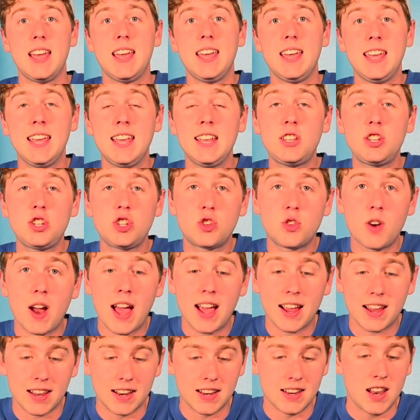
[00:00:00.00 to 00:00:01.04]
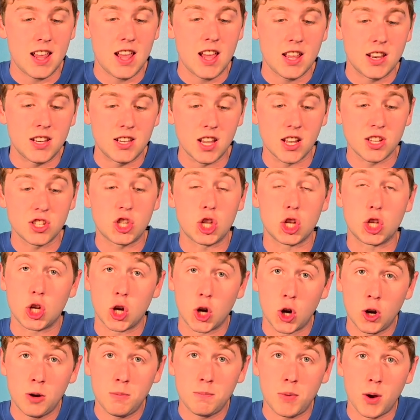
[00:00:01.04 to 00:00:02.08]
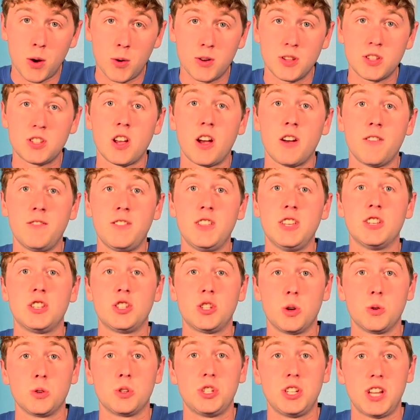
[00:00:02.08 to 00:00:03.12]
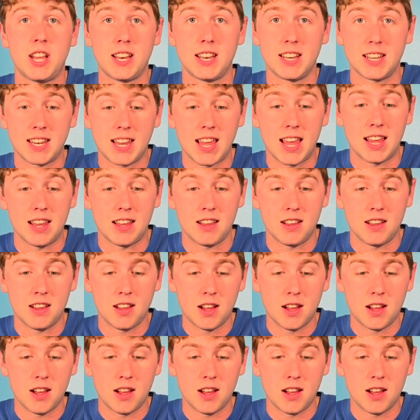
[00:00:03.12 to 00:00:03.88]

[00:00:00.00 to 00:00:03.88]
Each dragon does the turn bonus of the associated gate.